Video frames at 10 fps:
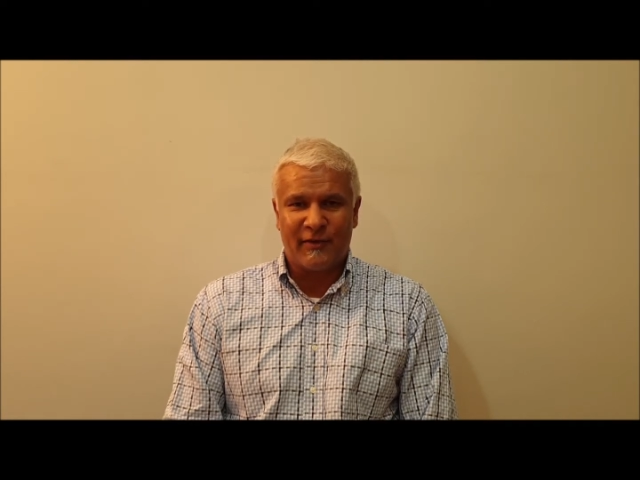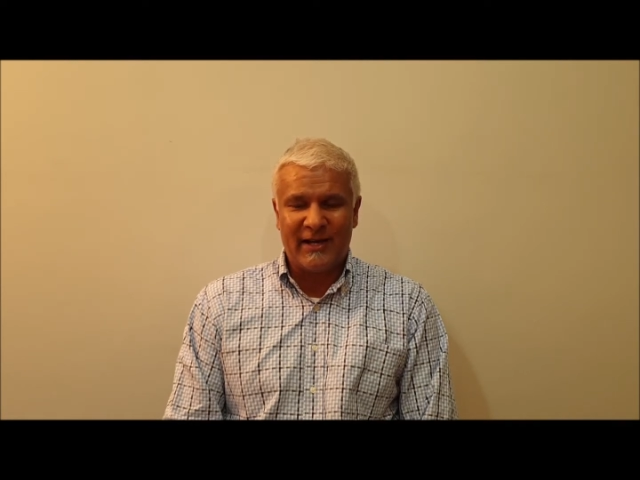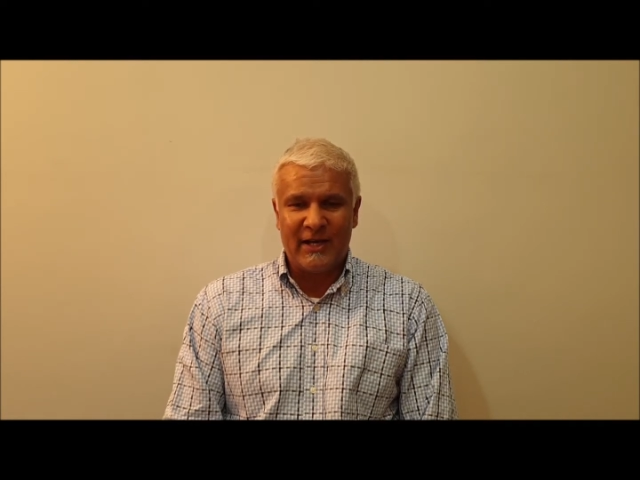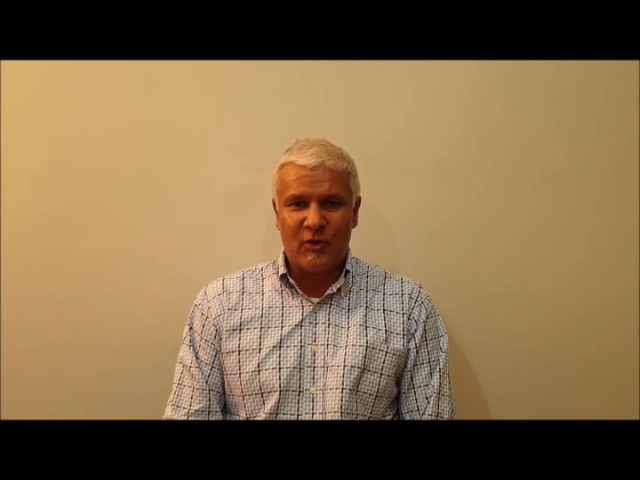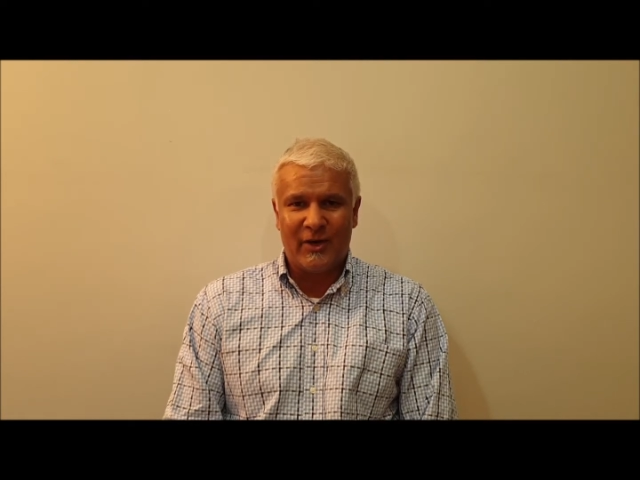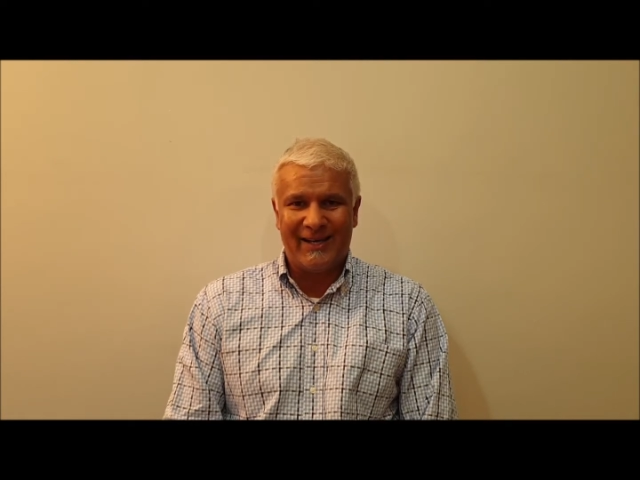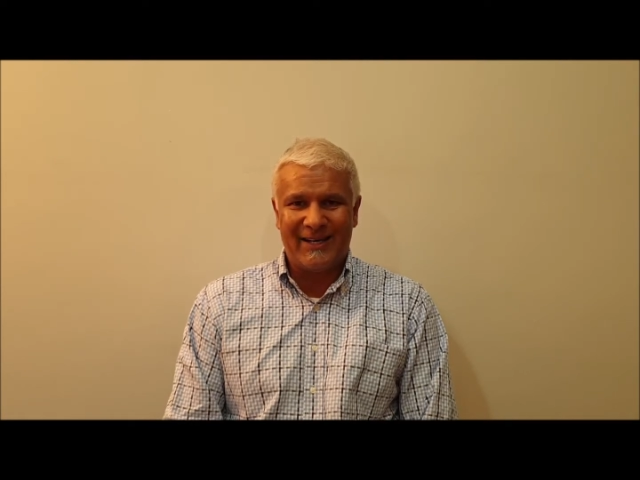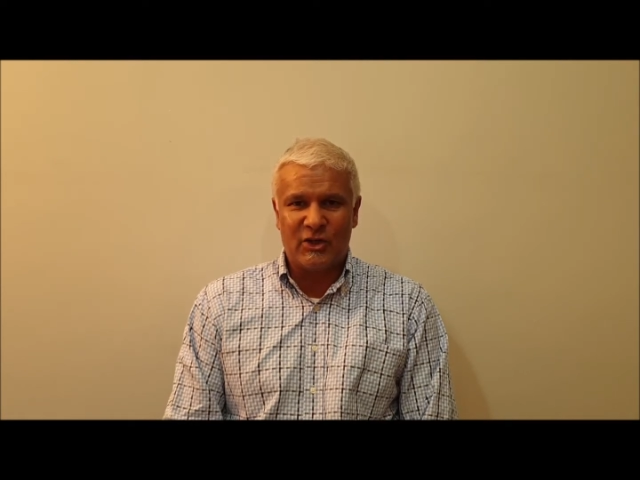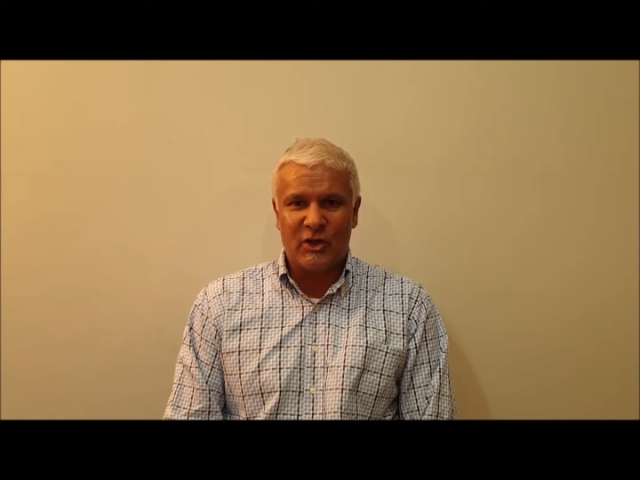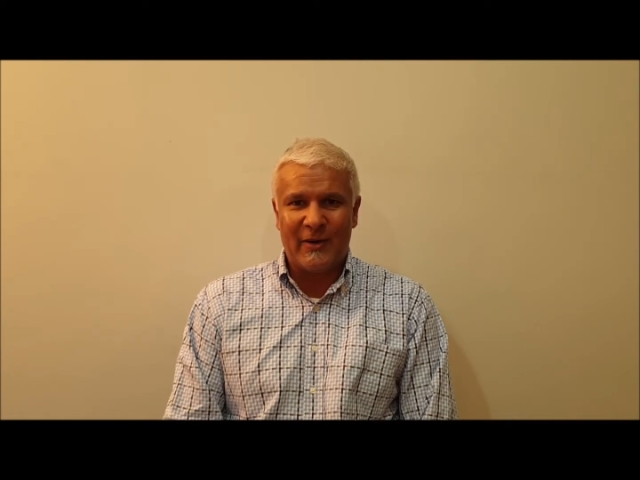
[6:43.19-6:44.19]
franking credit
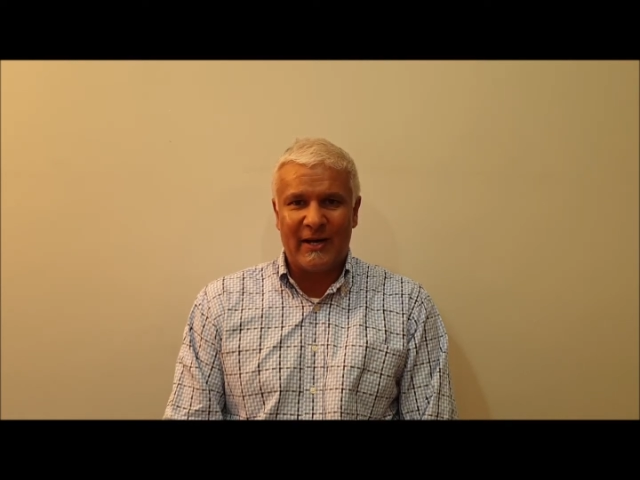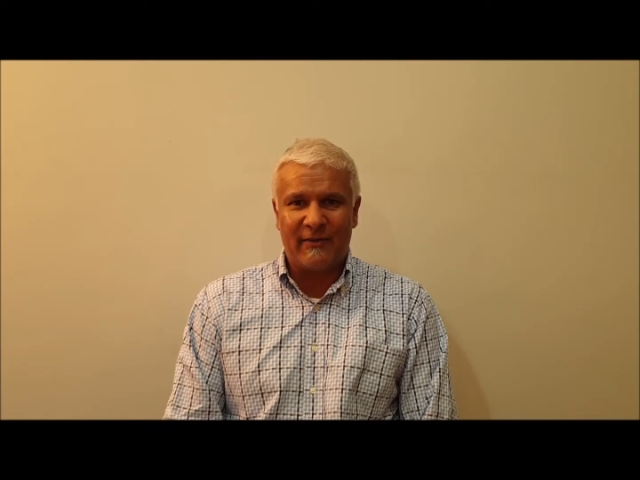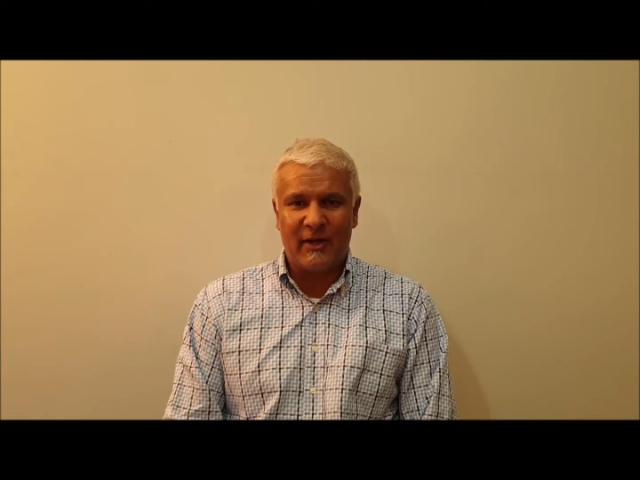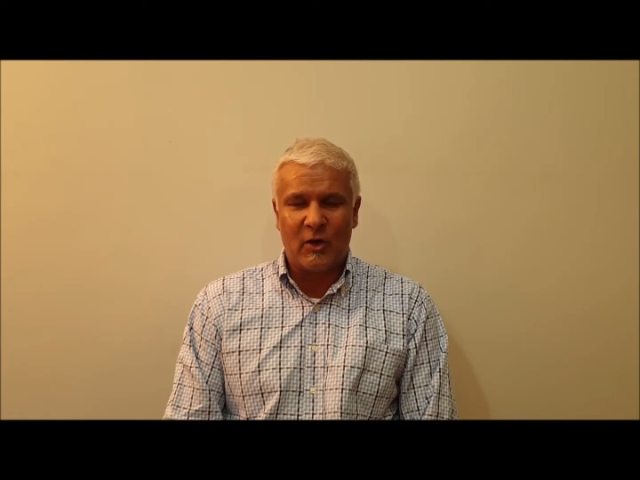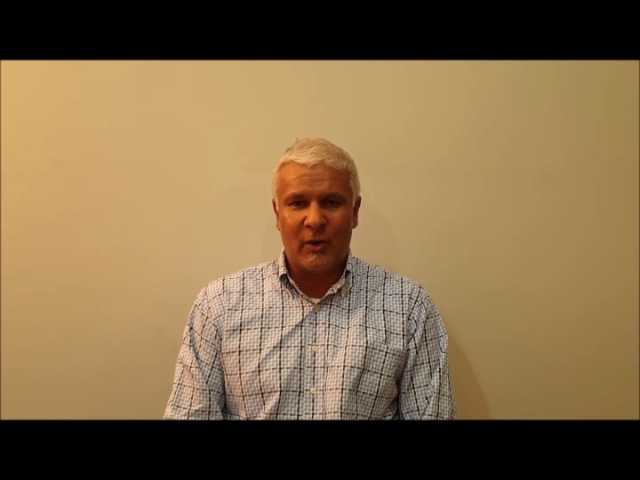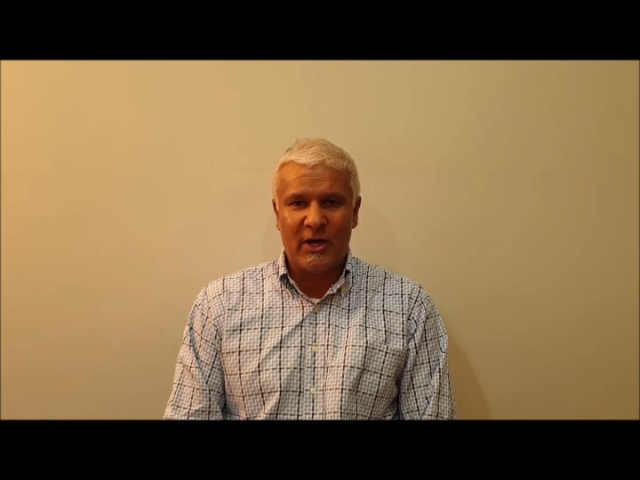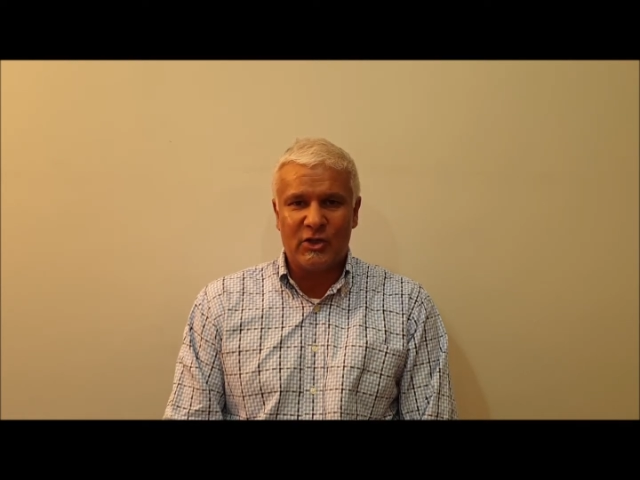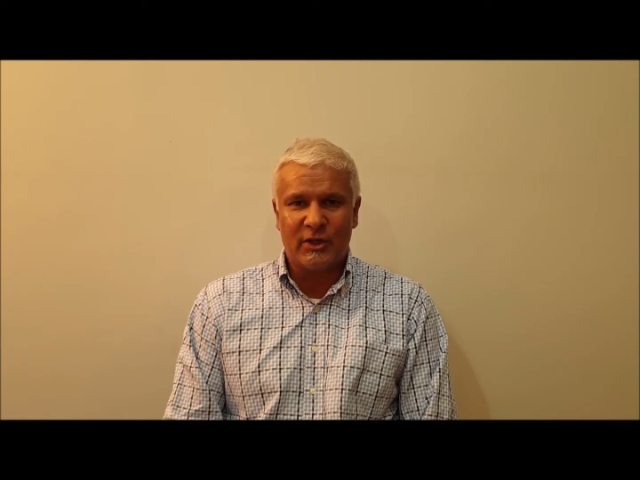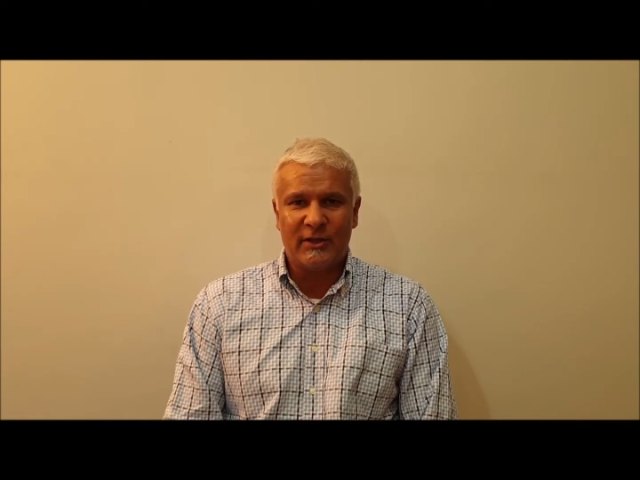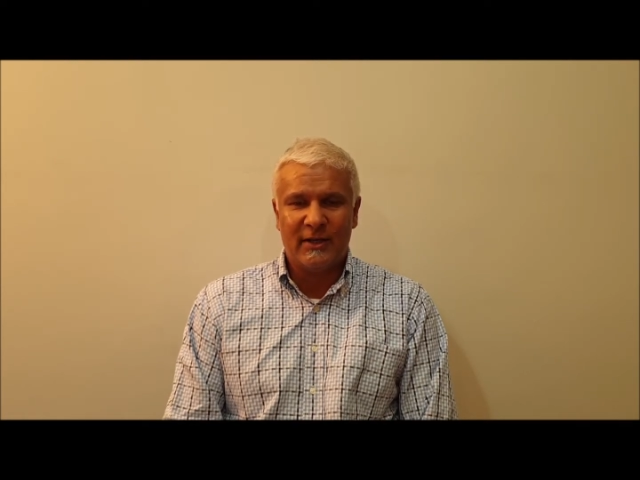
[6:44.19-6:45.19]
issue out of the
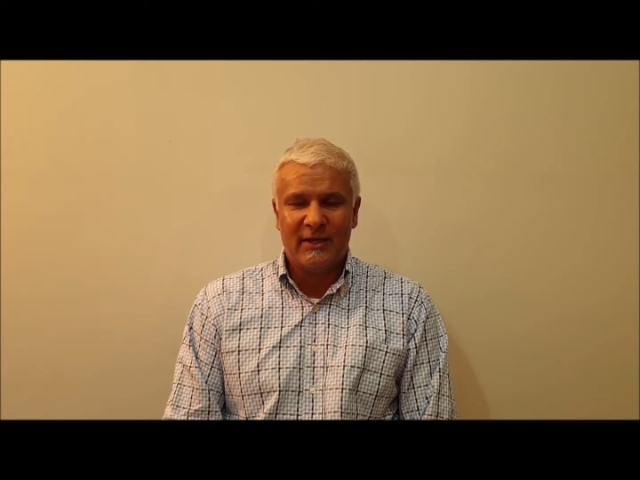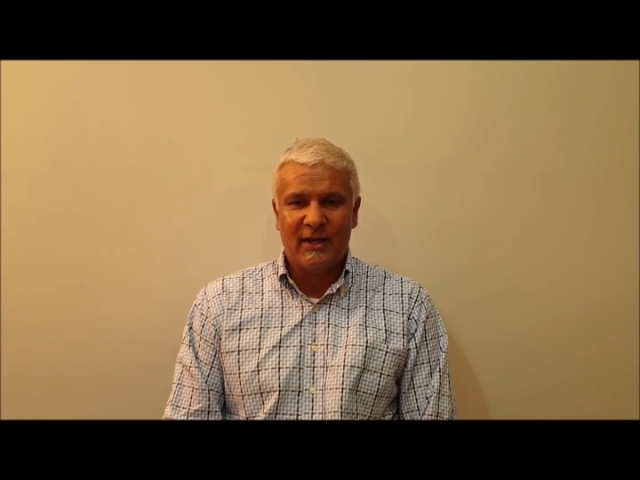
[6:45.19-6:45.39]
equation.